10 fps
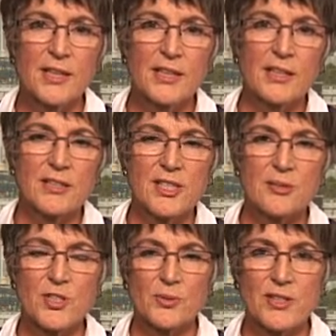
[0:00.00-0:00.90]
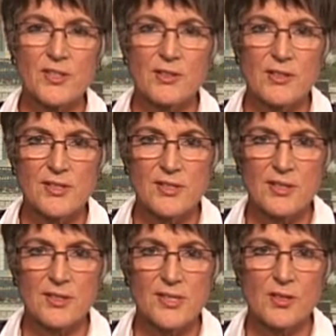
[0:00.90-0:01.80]
It seems to us that this
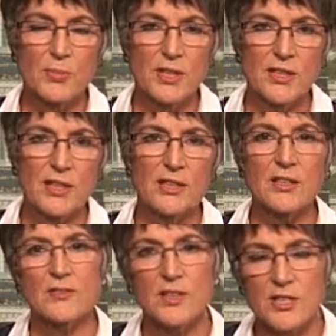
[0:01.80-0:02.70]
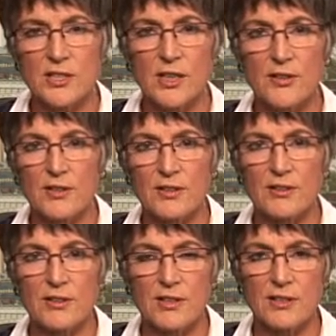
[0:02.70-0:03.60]
is the beginning of yet another
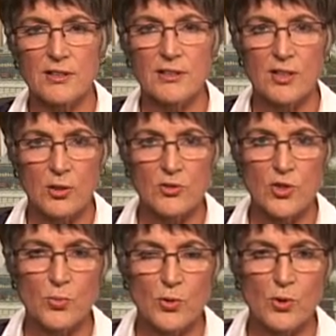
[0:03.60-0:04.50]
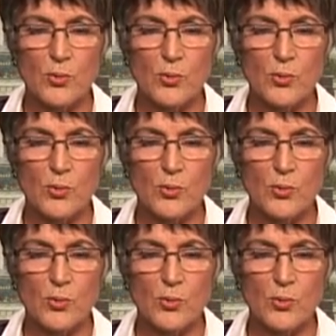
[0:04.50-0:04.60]
culture war.